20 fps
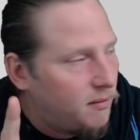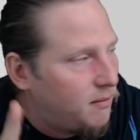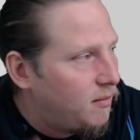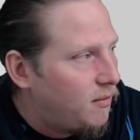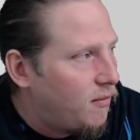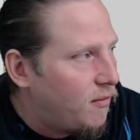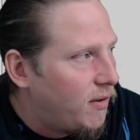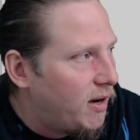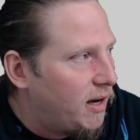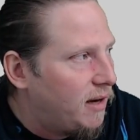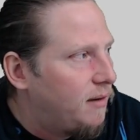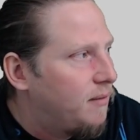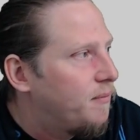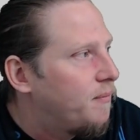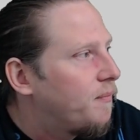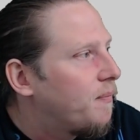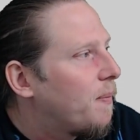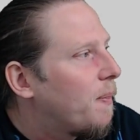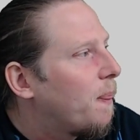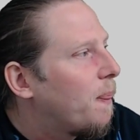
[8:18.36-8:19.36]
right?
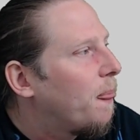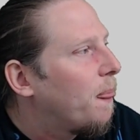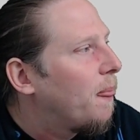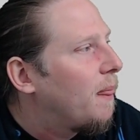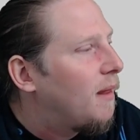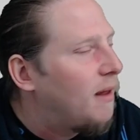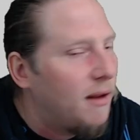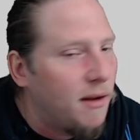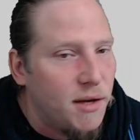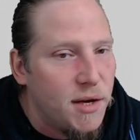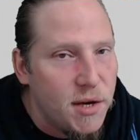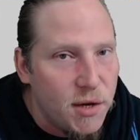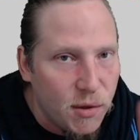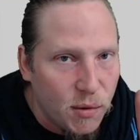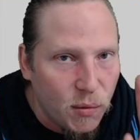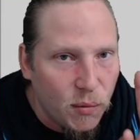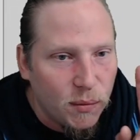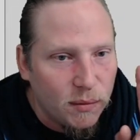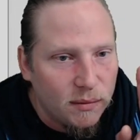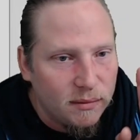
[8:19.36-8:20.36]
A
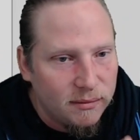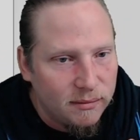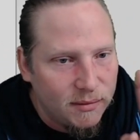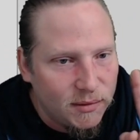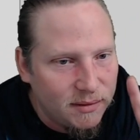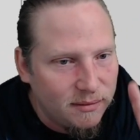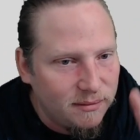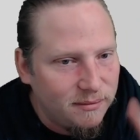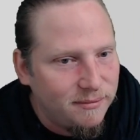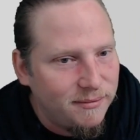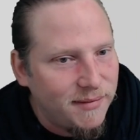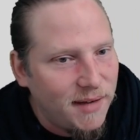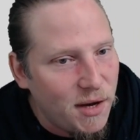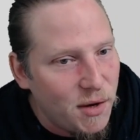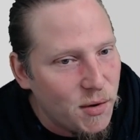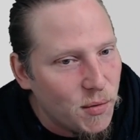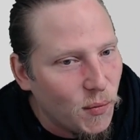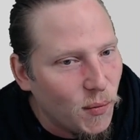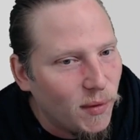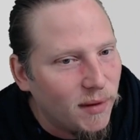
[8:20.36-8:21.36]
new
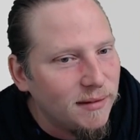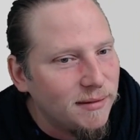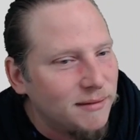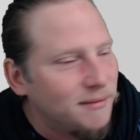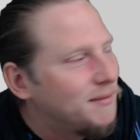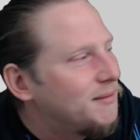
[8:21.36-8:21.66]
one,